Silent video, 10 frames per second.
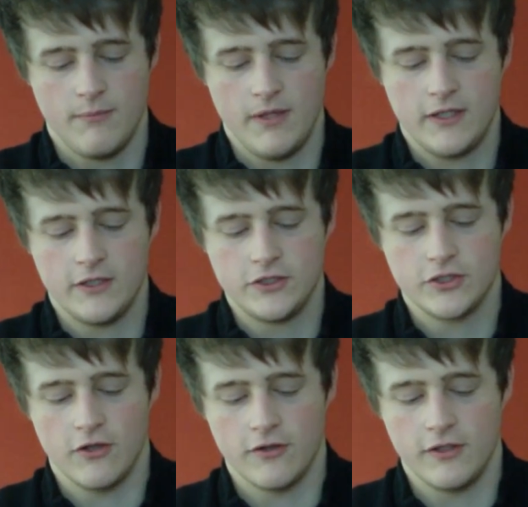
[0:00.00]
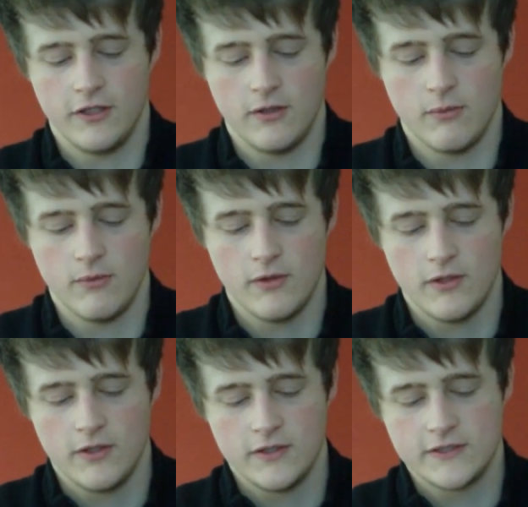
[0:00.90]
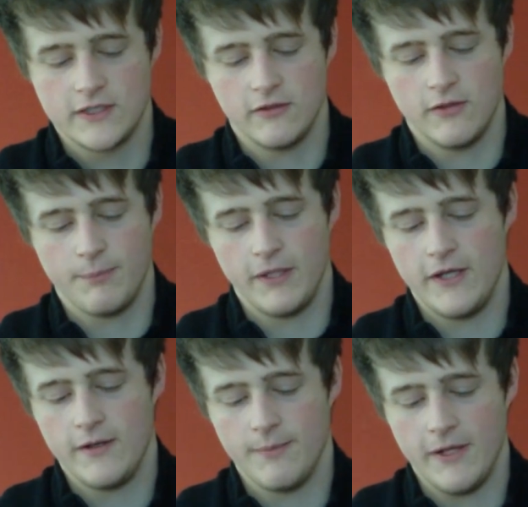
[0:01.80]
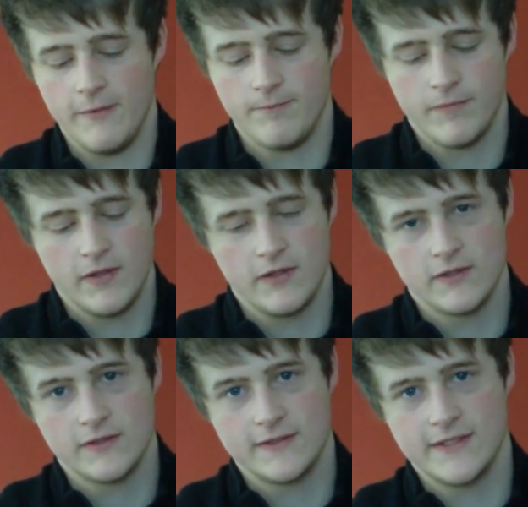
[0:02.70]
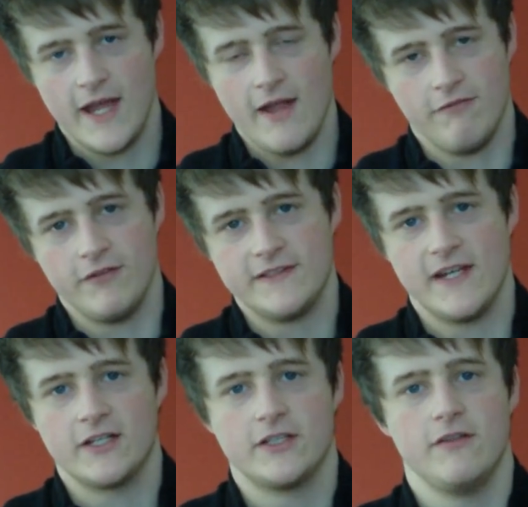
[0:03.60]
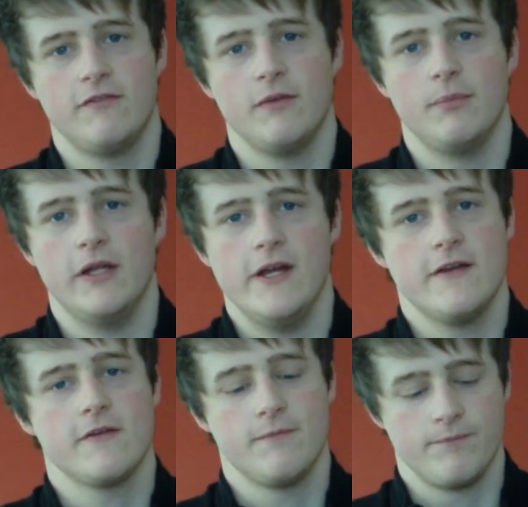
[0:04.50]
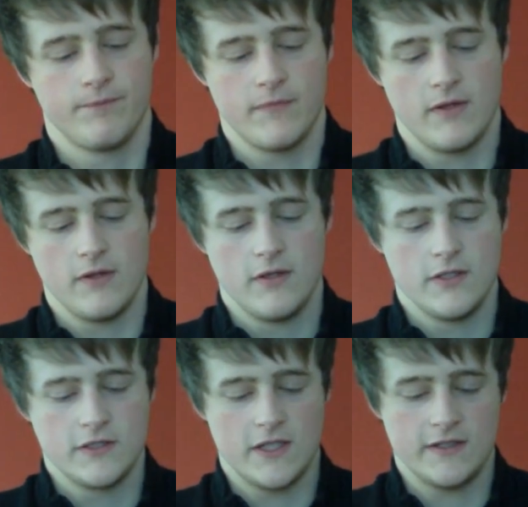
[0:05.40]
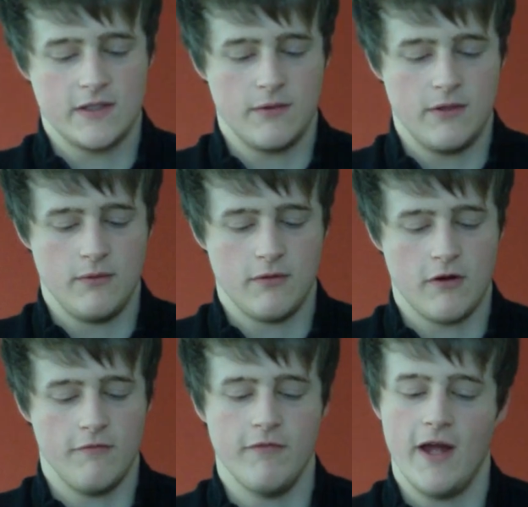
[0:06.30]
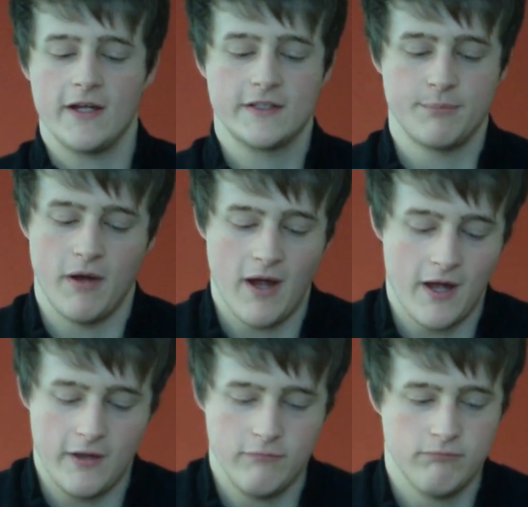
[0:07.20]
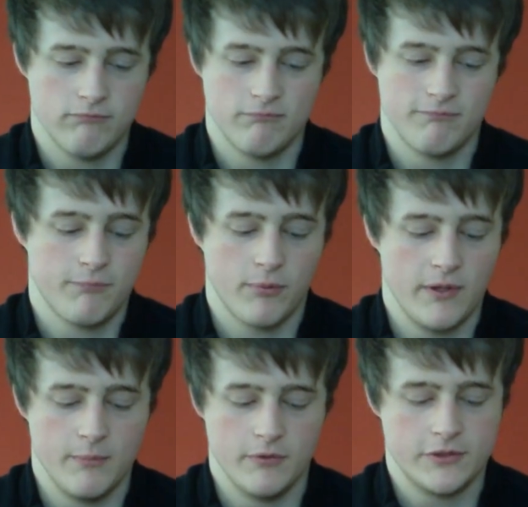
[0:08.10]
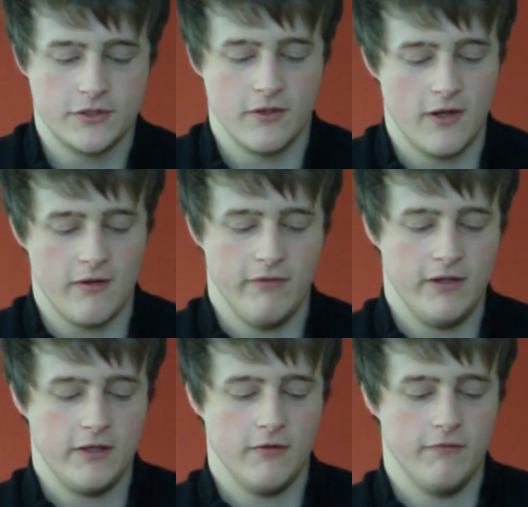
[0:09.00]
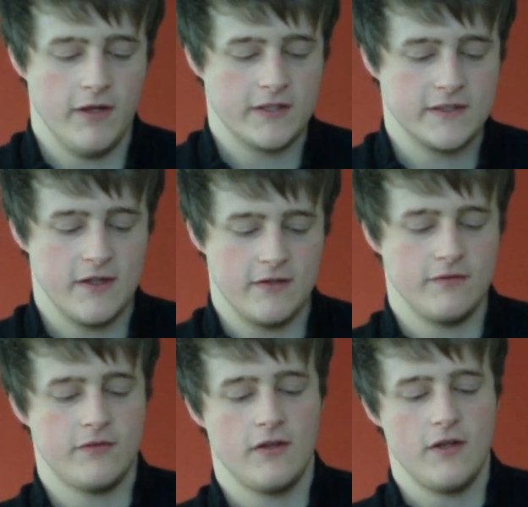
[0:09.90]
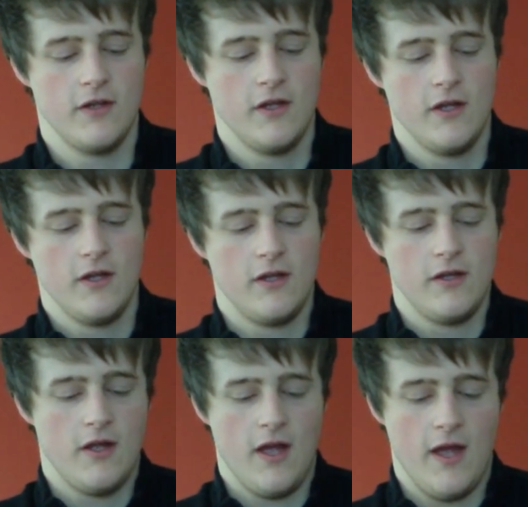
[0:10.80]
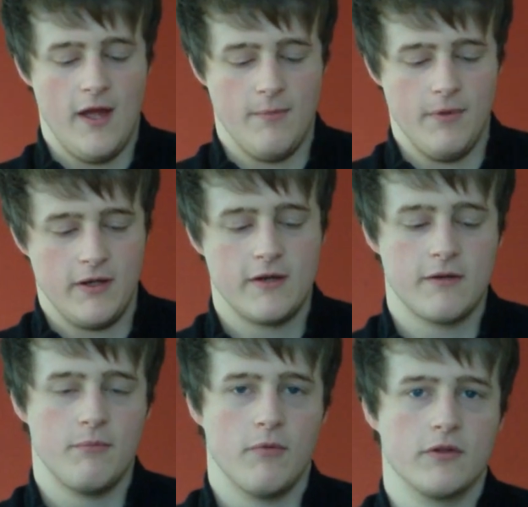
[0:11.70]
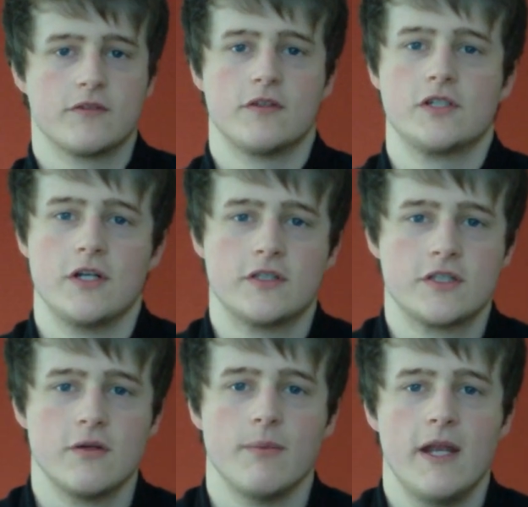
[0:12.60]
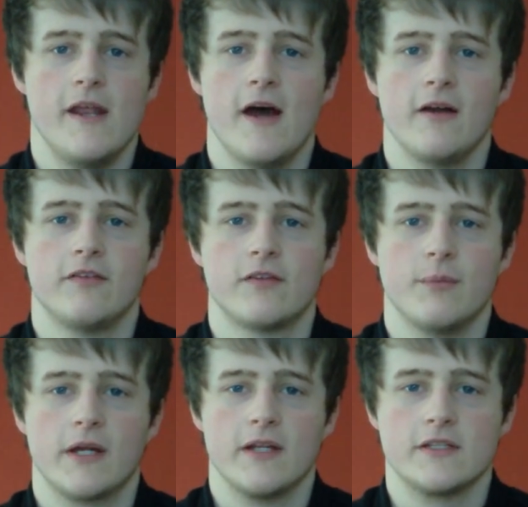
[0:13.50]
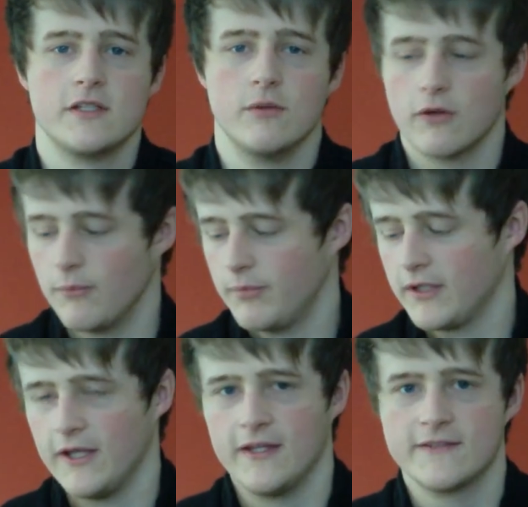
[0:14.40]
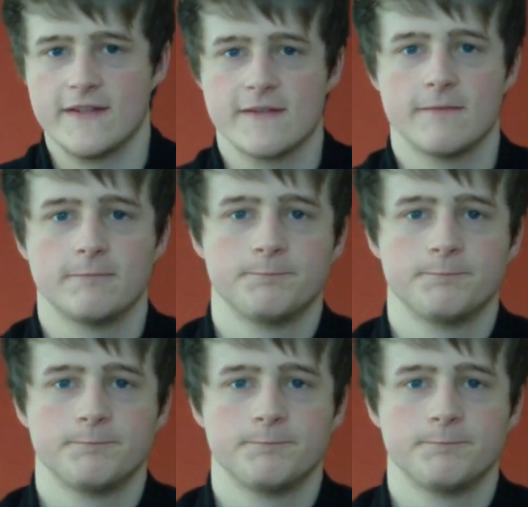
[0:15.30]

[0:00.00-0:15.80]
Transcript: making sure that you tilt the blade a bit to get every section of the blade. So that's how you do a convex, but I pretty much don't have any convex knives. And I didn't want to show too many knives to make it too complicated.